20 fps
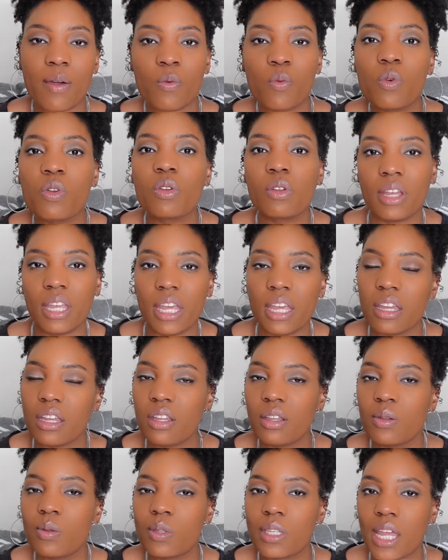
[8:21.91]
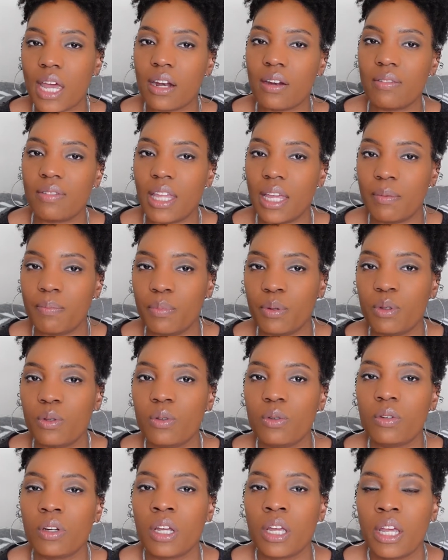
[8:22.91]
will get use out of that
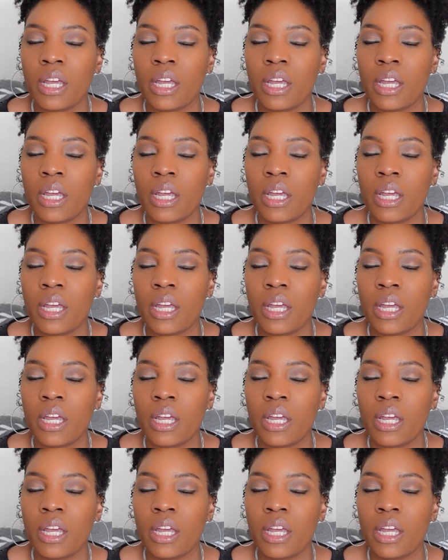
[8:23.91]
boot